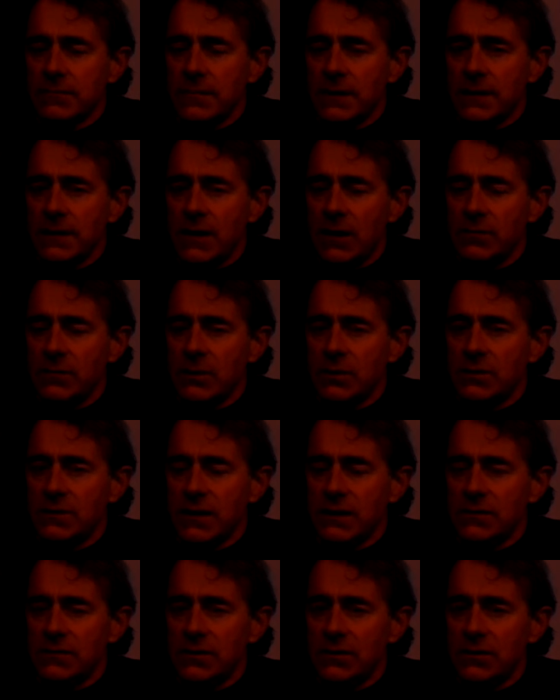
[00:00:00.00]
it now
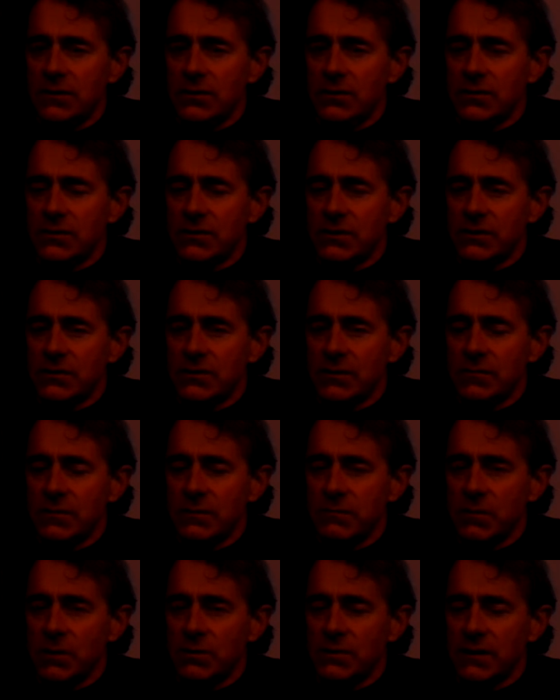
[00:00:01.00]
mutates into your system,
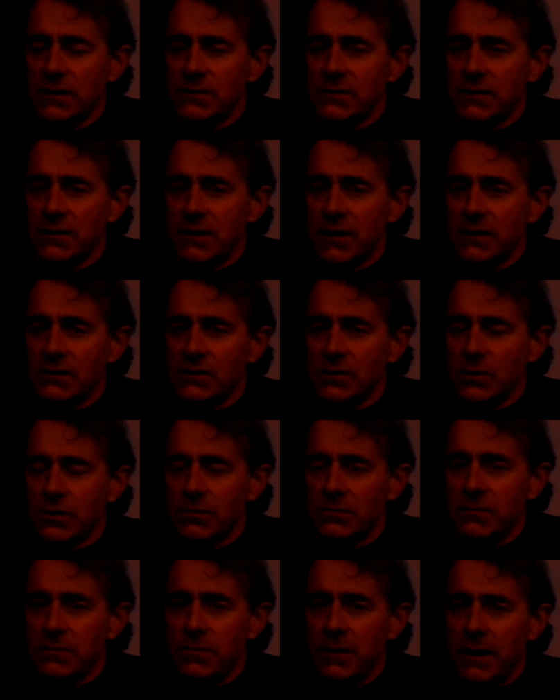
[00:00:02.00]
it mutates again so it
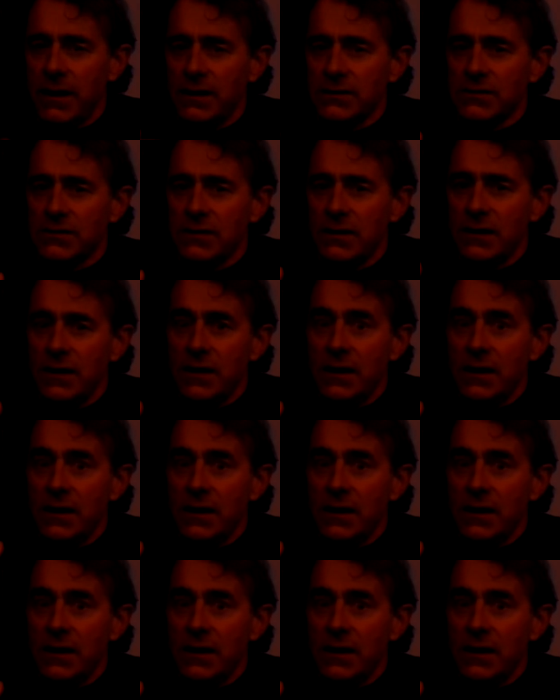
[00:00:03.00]
can be passed